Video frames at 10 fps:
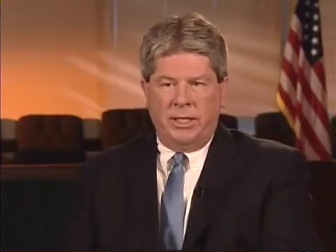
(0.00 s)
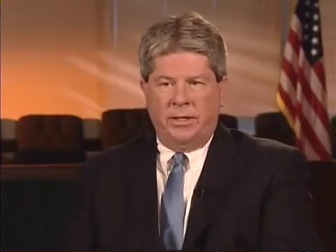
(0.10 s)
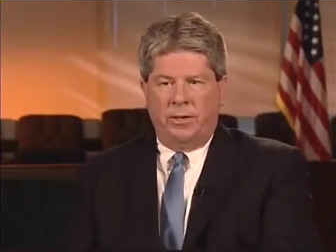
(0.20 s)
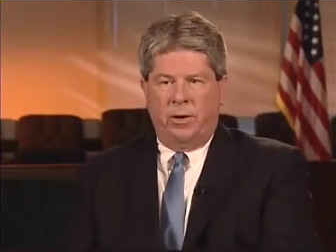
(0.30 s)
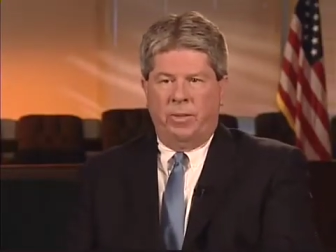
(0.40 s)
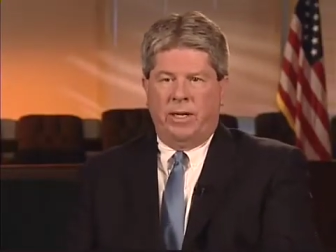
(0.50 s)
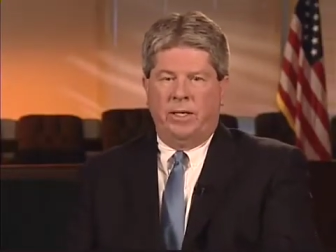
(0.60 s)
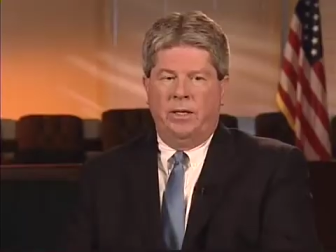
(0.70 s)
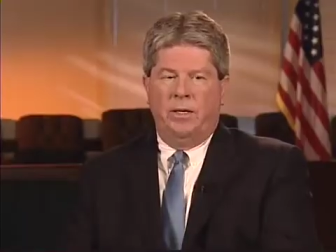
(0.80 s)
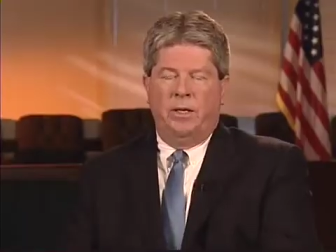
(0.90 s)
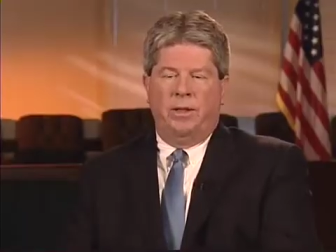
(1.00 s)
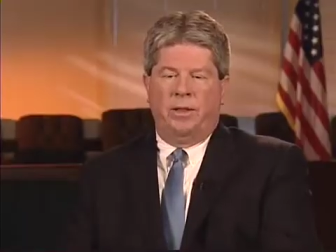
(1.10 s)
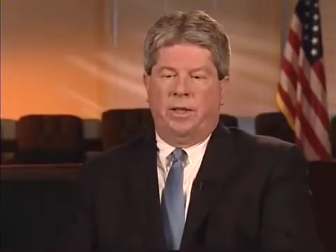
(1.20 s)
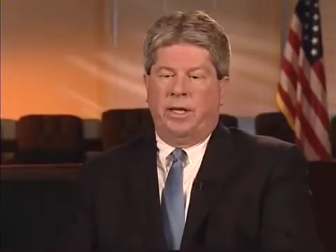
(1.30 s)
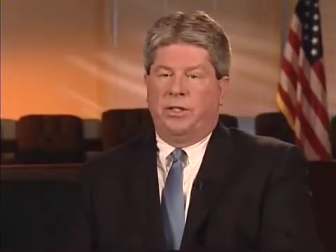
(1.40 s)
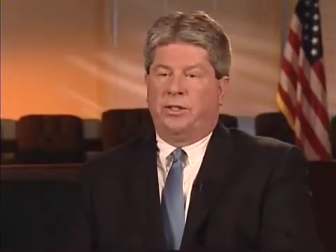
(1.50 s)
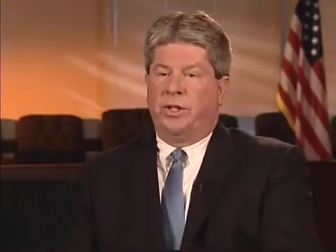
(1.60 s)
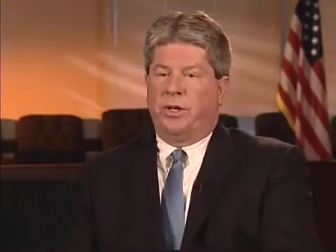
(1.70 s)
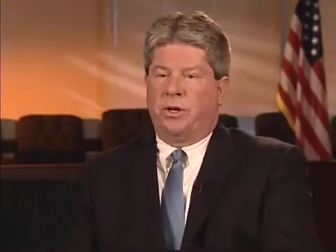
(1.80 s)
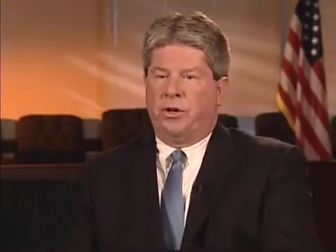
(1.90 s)
And there are many things
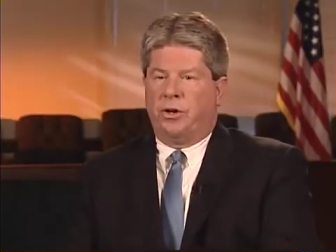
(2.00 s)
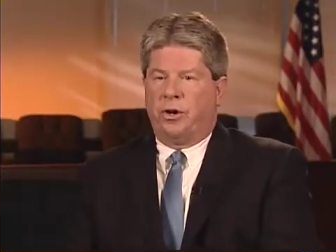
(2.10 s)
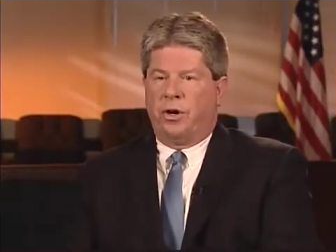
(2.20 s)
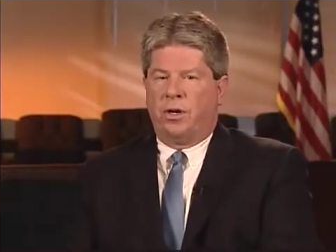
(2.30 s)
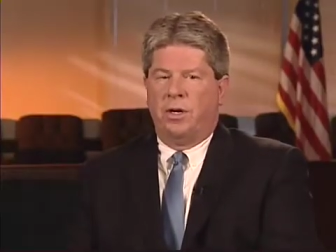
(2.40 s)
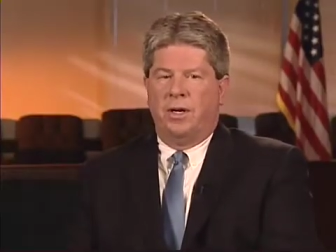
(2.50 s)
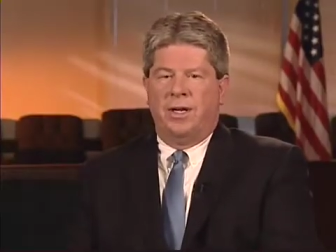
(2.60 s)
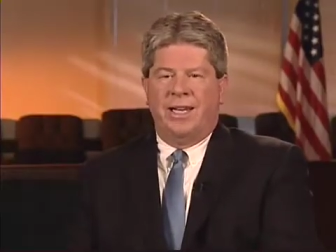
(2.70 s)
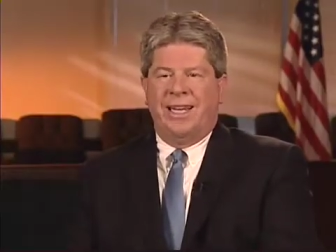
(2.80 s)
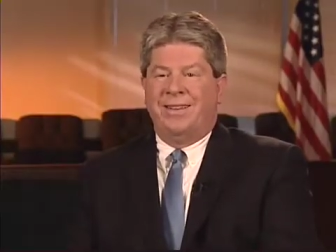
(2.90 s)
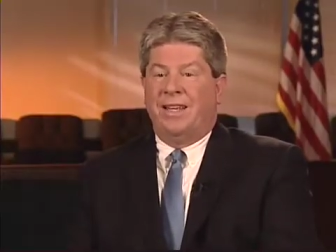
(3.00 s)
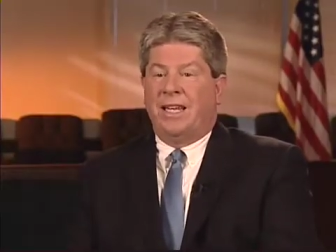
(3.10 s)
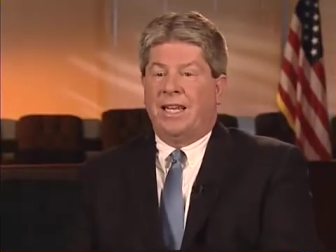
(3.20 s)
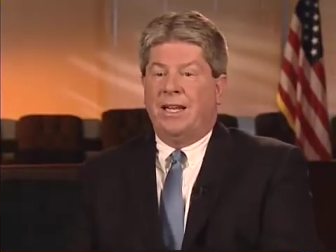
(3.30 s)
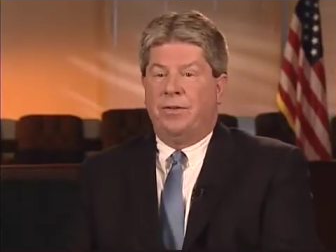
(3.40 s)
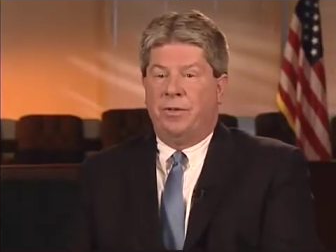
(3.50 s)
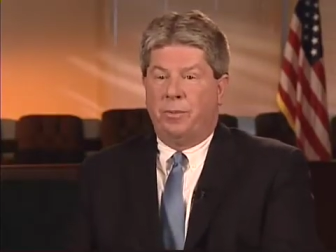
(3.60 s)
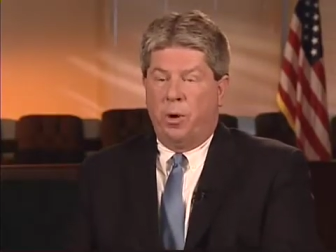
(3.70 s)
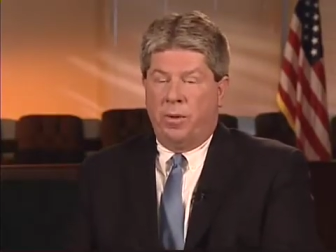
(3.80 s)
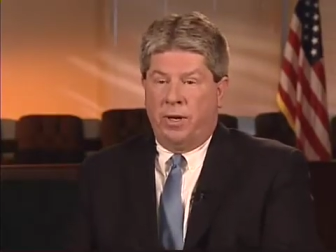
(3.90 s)
that occur in the heat of the
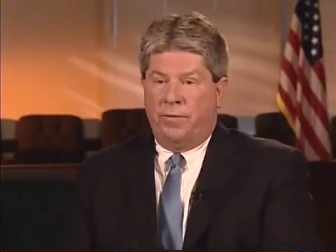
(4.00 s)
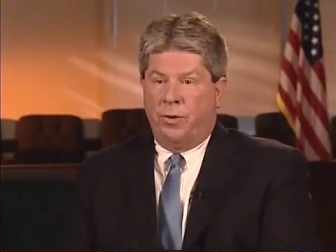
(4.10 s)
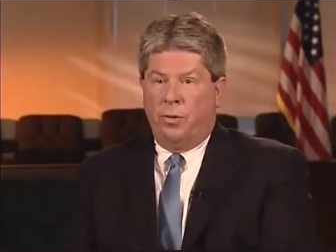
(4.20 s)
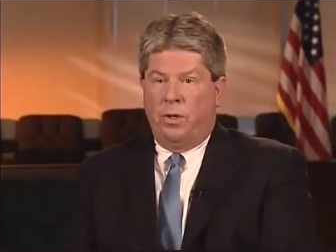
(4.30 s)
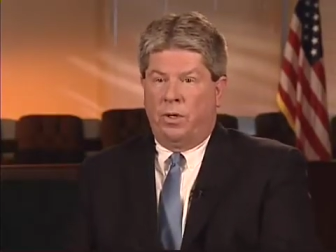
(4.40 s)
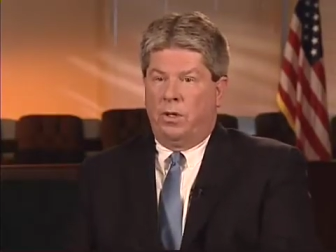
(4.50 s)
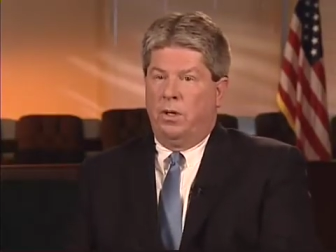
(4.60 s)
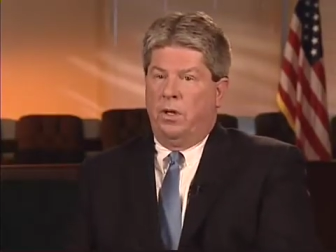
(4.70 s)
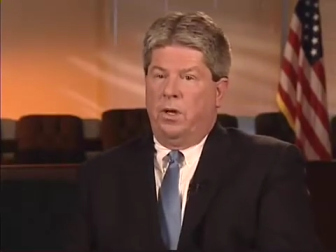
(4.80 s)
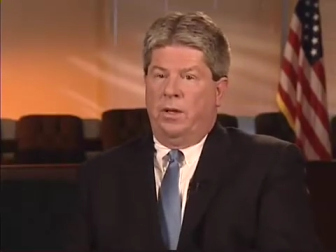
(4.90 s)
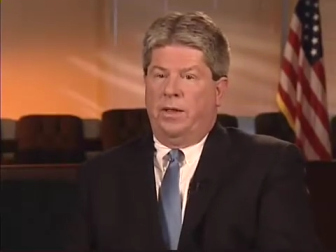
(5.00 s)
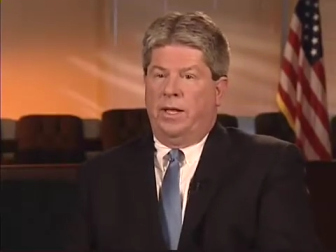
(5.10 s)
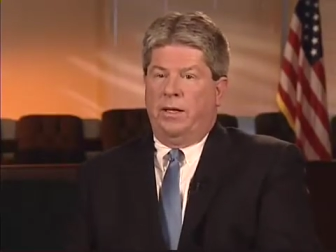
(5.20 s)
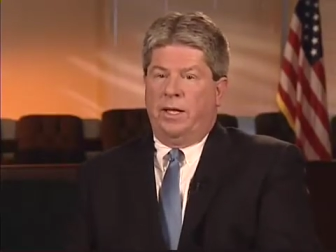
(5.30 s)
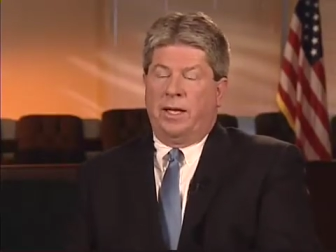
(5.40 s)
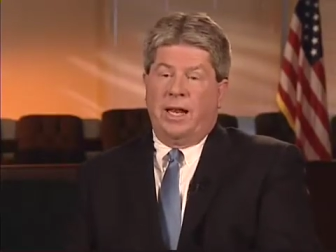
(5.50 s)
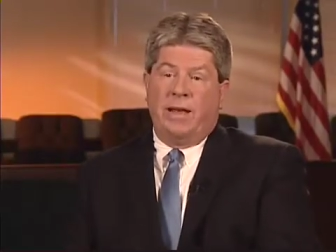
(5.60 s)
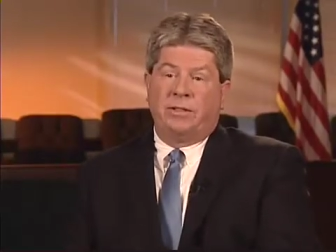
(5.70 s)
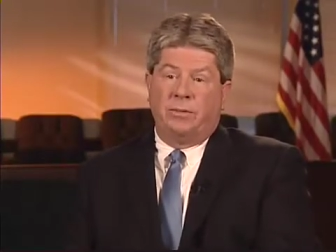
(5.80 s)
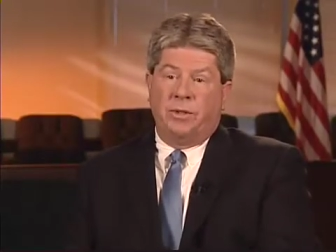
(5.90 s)
moment, if you will, that, that can
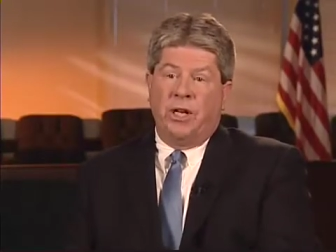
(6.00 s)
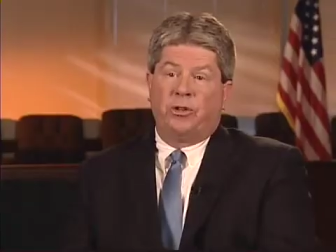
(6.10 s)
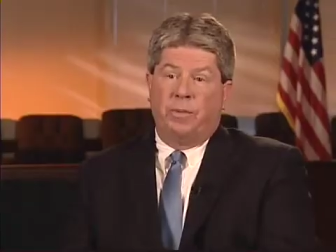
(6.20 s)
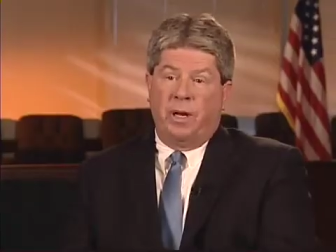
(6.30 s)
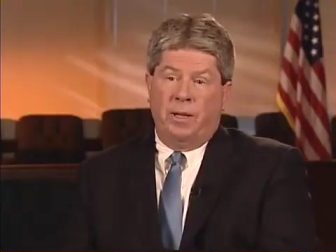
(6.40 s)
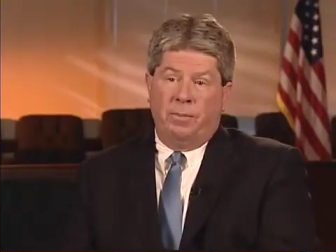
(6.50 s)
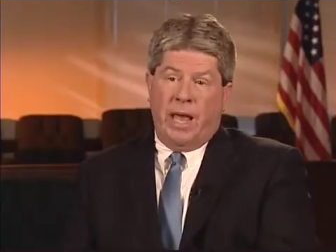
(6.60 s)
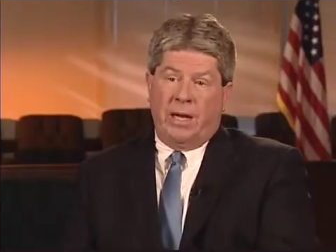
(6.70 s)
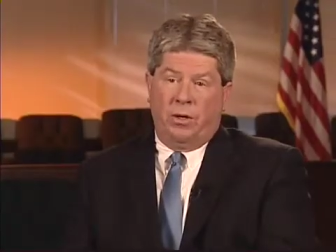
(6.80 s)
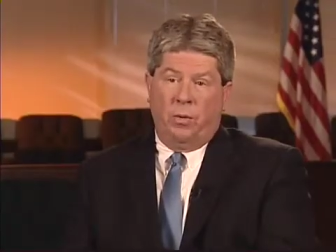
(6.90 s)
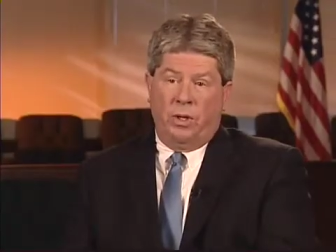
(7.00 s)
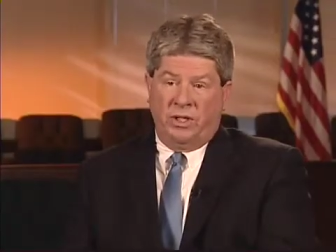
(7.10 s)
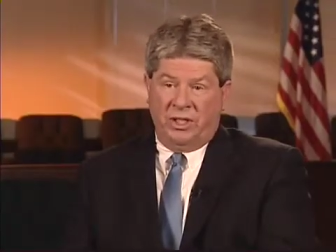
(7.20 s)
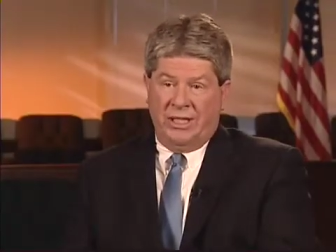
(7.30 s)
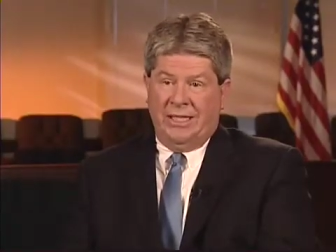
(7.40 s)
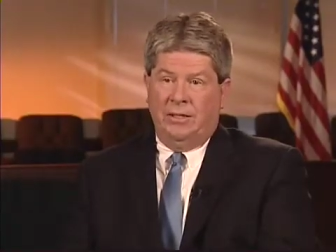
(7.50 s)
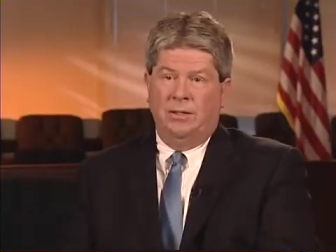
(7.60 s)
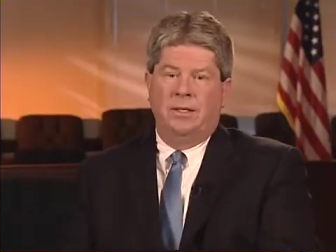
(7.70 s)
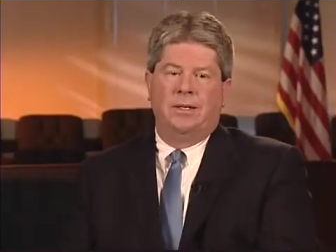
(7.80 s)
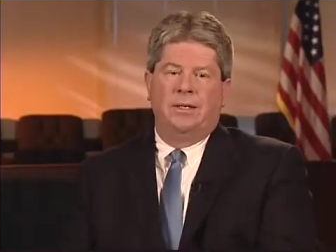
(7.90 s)
have some detrimental impact on what a scene